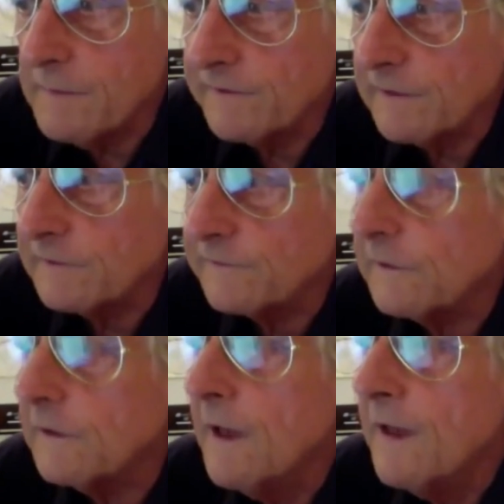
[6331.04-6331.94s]

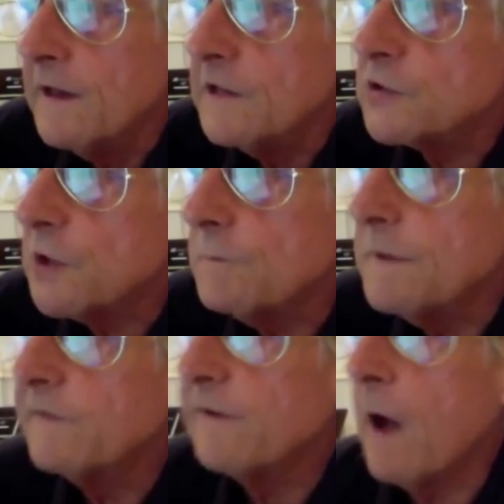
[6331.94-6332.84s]
misunderstood. He showed
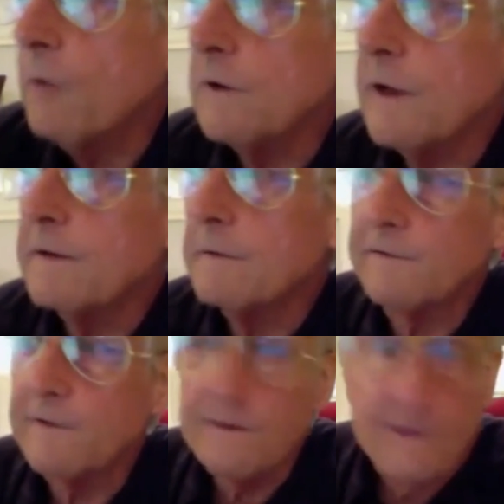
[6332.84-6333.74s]
me his outliner
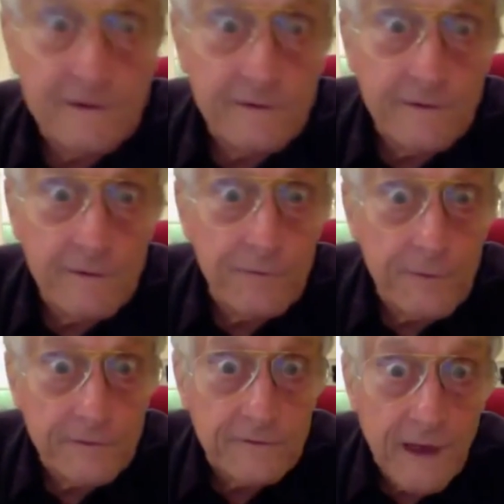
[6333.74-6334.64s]
and said, this is the
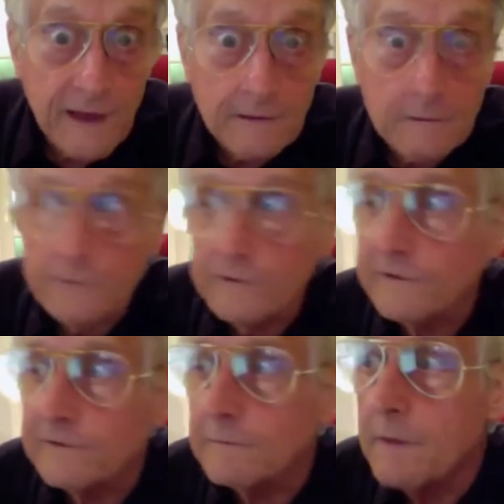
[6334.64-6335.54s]
first Xanadu
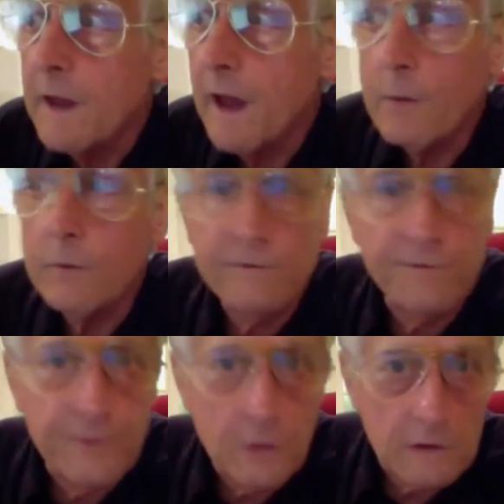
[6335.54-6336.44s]
system. I was
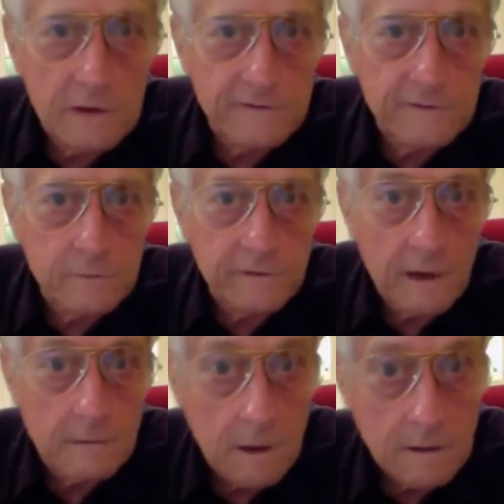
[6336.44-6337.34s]
furious. It was
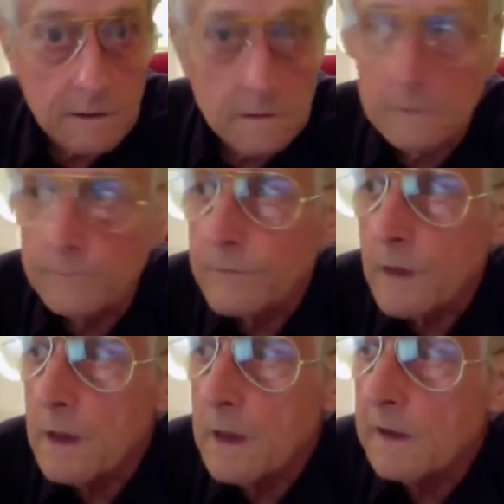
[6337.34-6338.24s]
hierarchical.
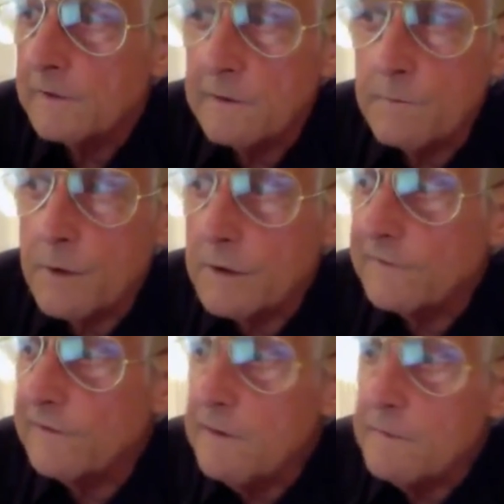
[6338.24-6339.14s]
Tim
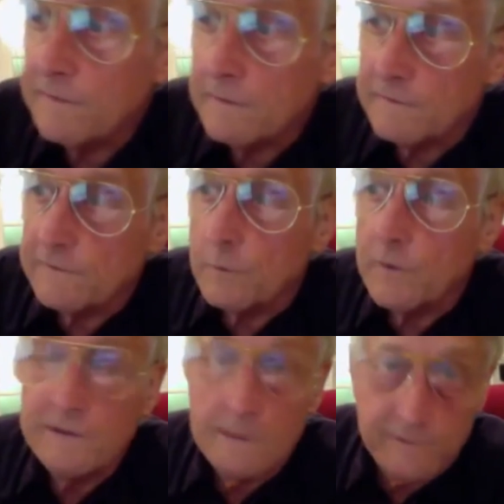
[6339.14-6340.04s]
Berners-Lee misunderstood.
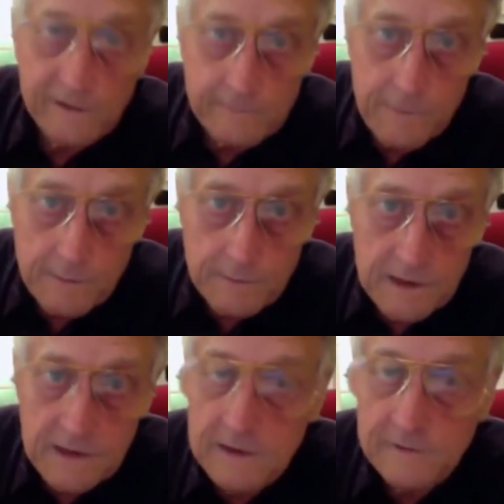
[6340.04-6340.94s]
What Tim says about
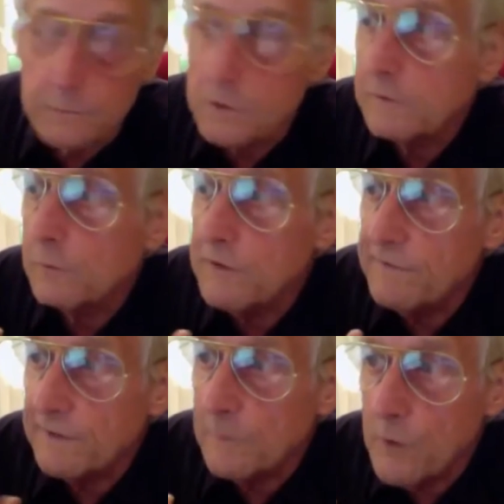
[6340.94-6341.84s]
me in his book,
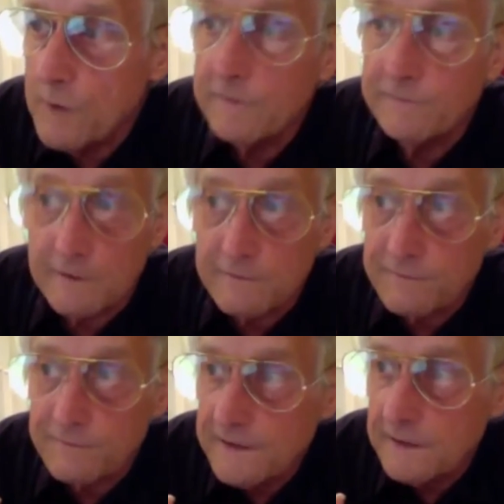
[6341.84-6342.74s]
Weaving the Web, is very
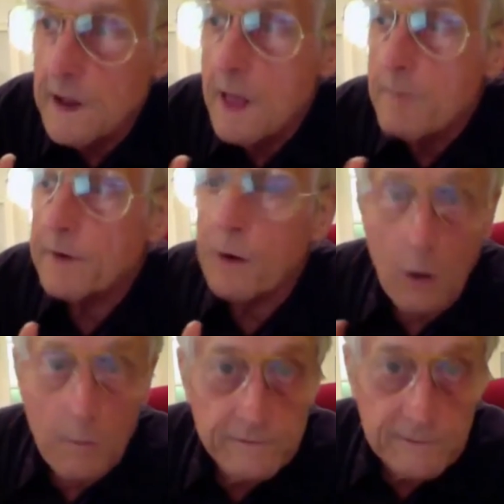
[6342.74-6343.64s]
friendly, but
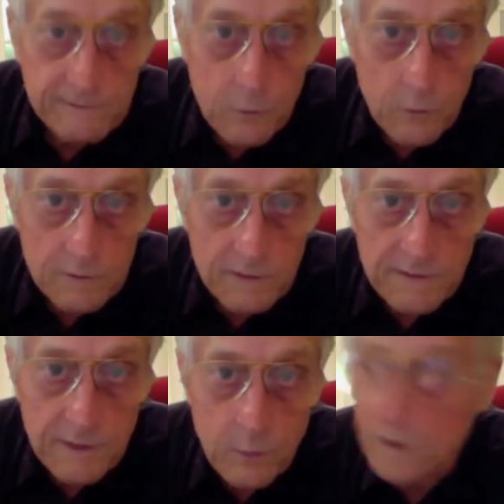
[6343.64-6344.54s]
almost every word
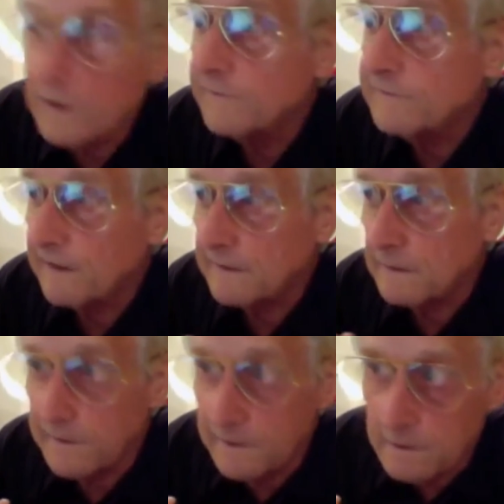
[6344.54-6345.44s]
about my work is
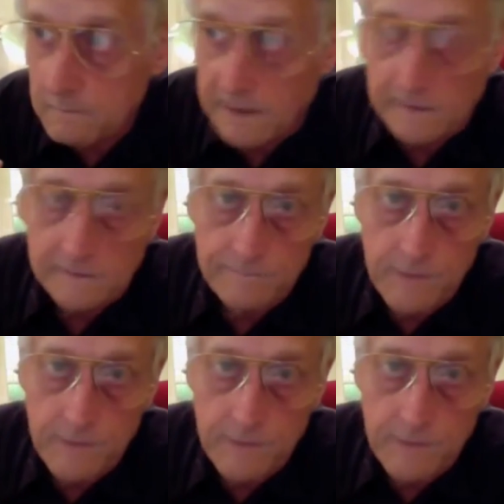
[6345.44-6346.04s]
technically incorrect.